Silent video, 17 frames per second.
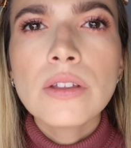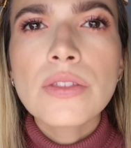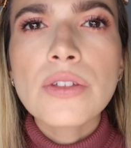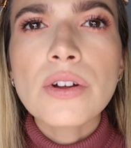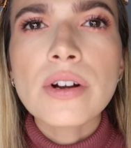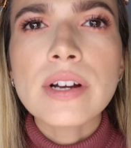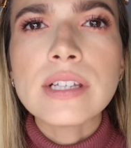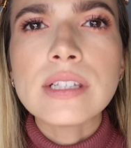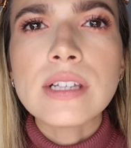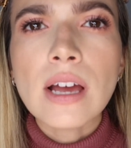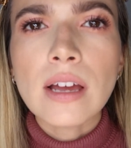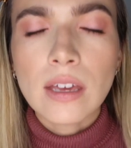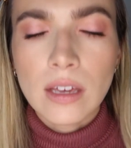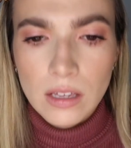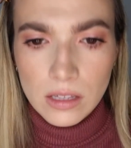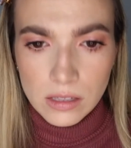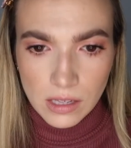30
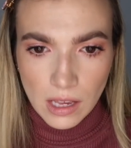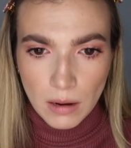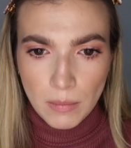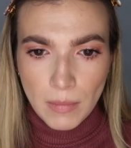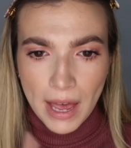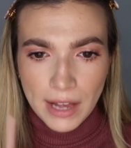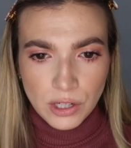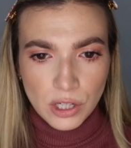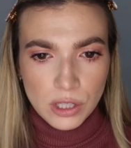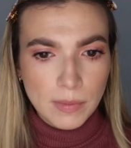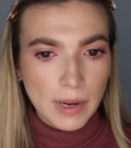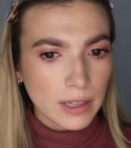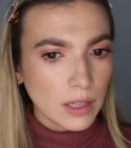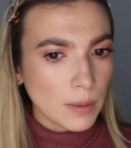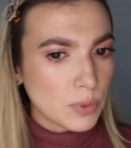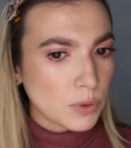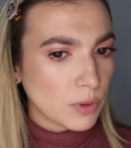seconds and it matches
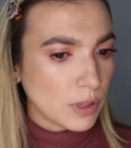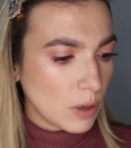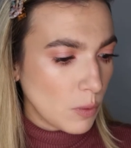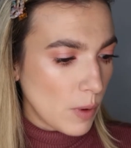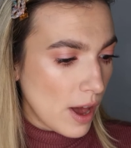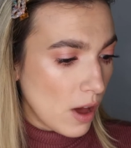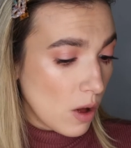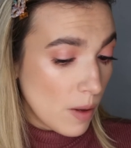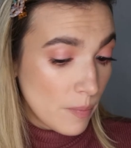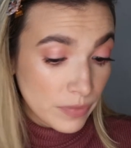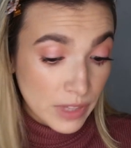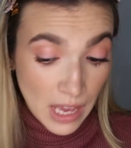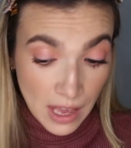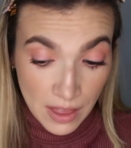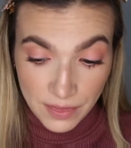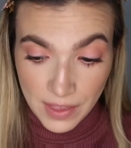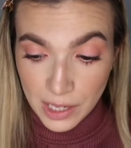my lips really well.
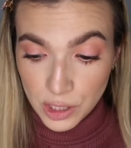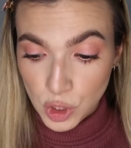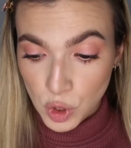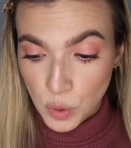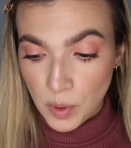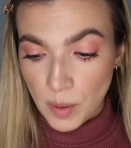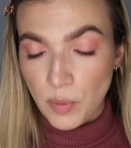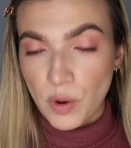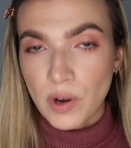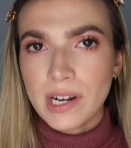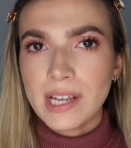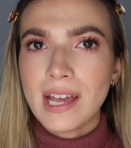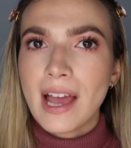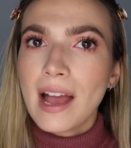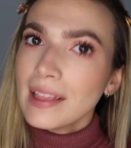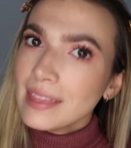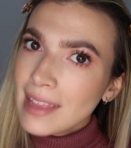That's super
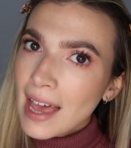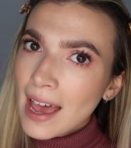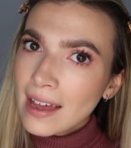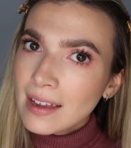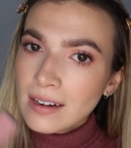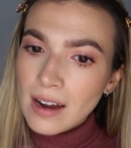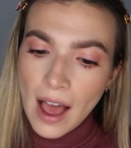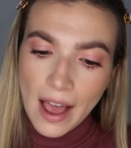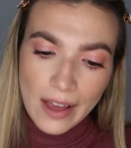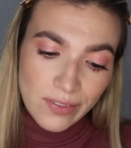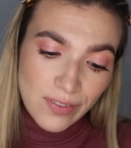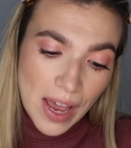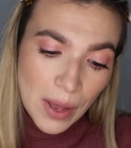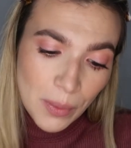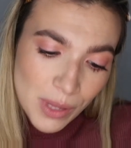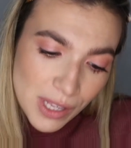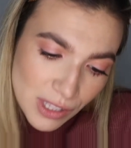pretty. And then I
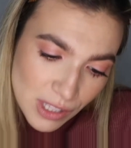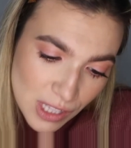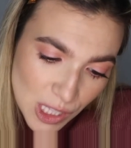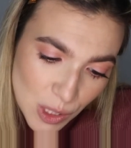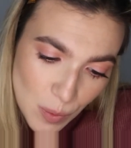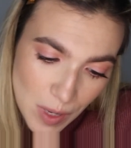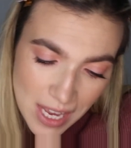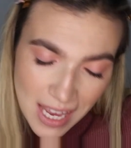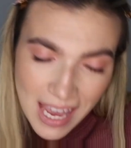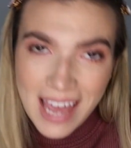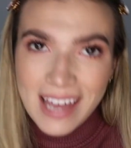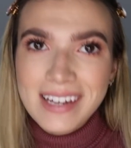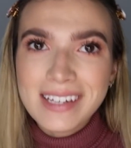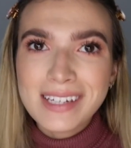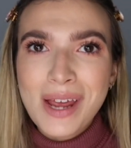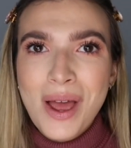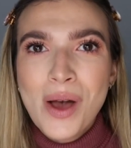found this this
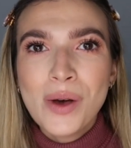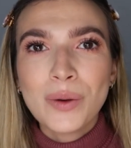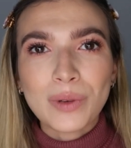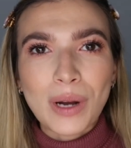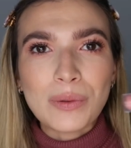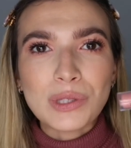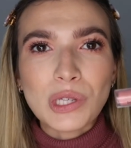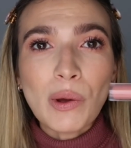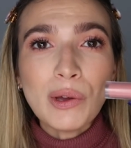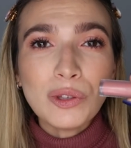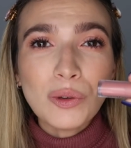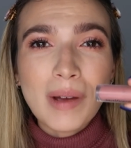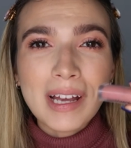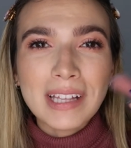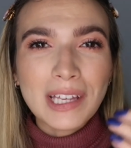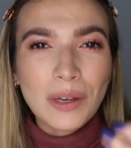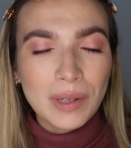weekend when I was going through
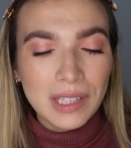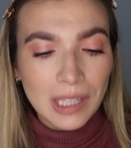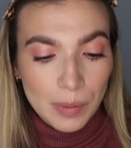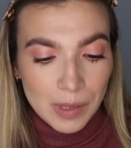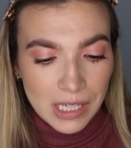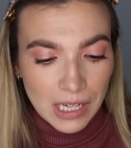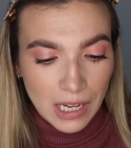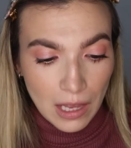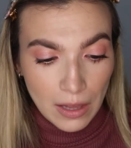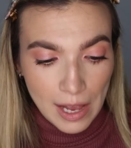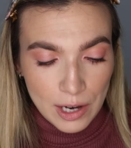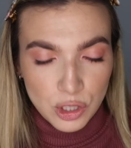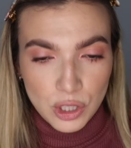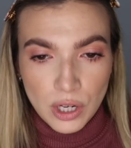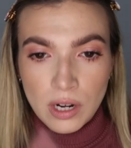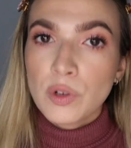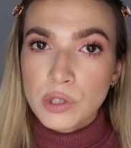my liquid lipstick
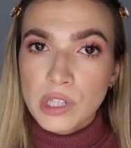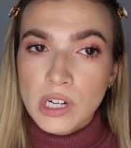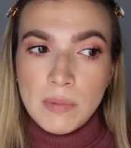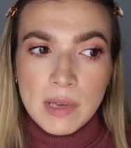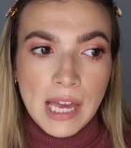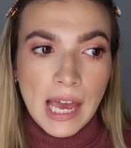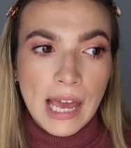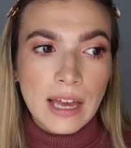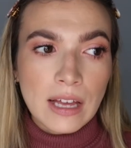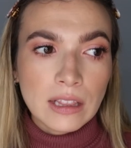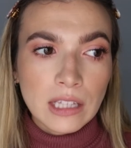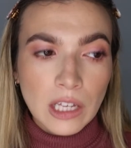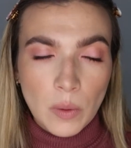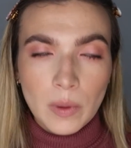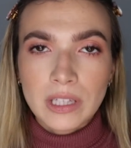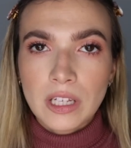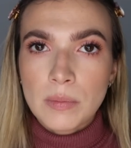collection. There's gonna be a
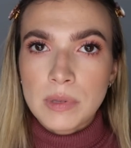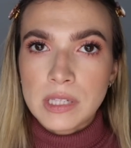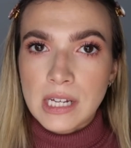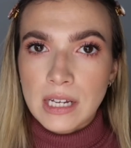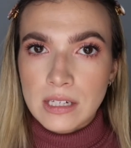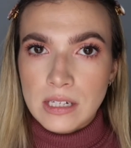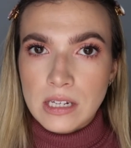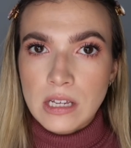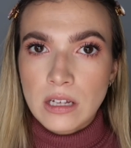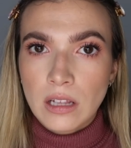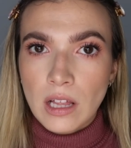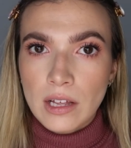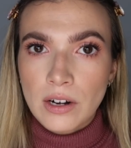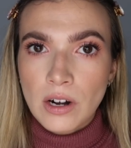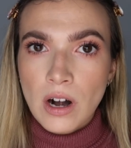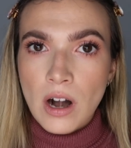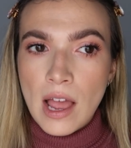liquid lipstick
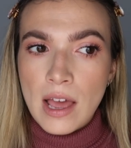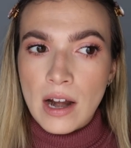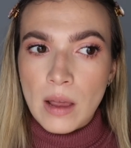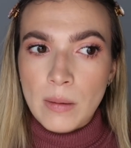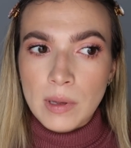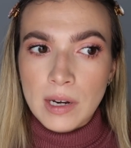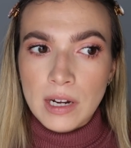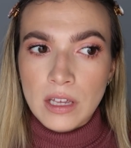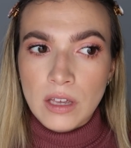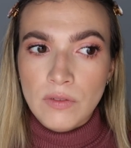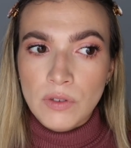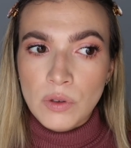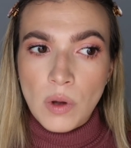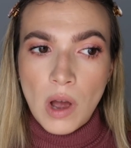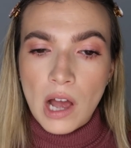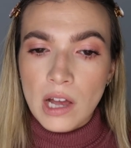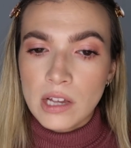declutter and I'm gonna give
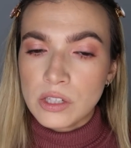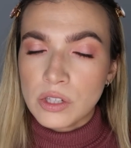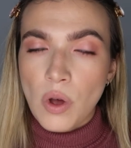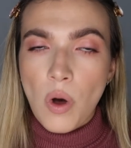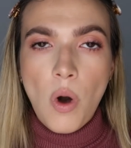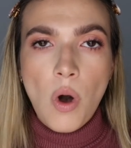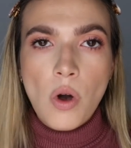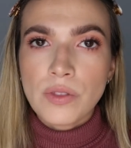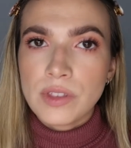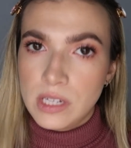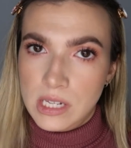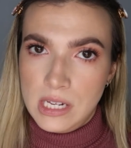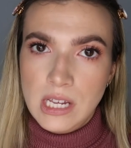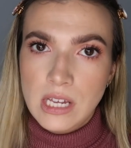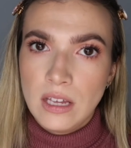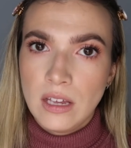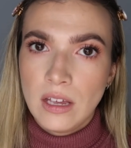you guys all the
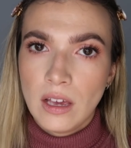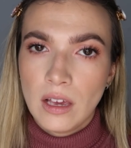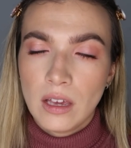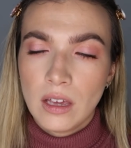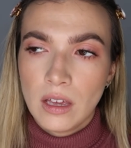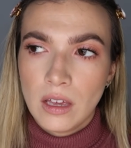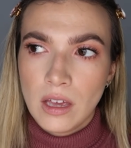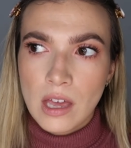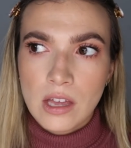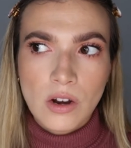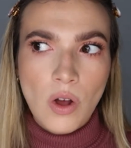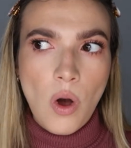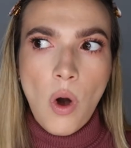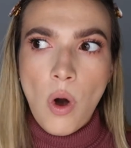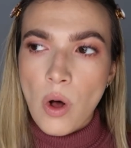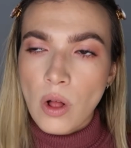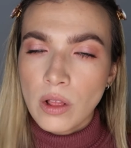tea and
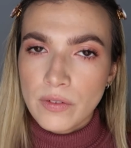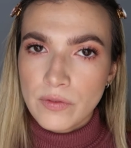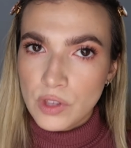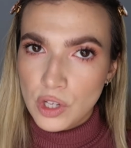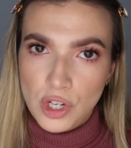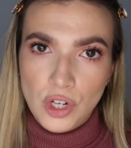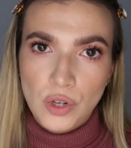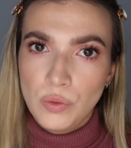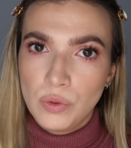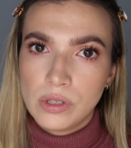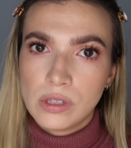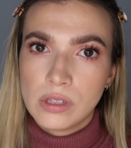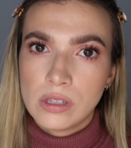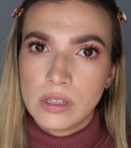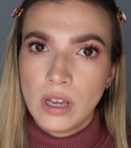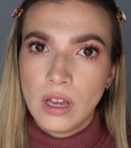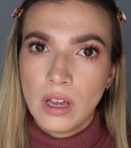all of the
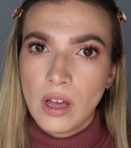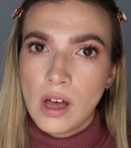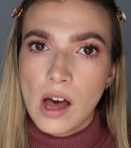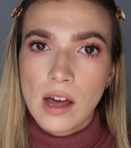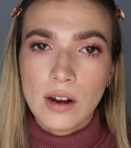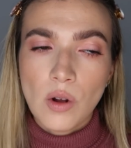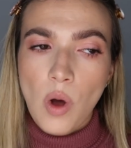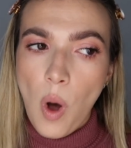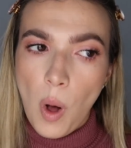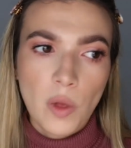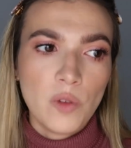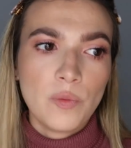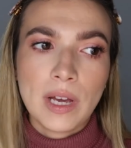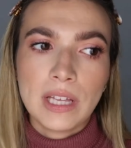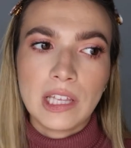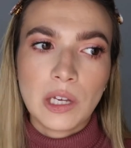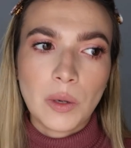juice on all of
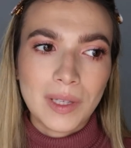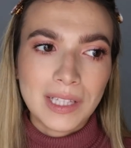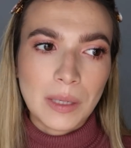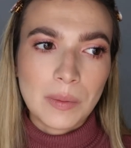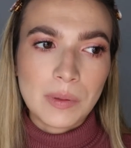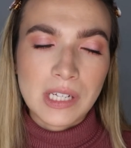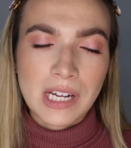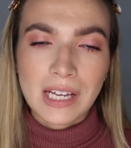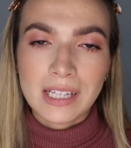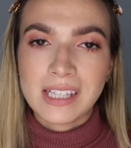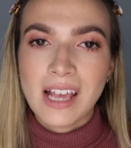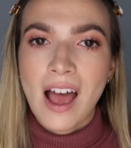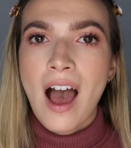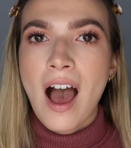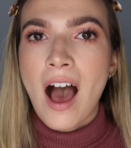my liquid lipsticks.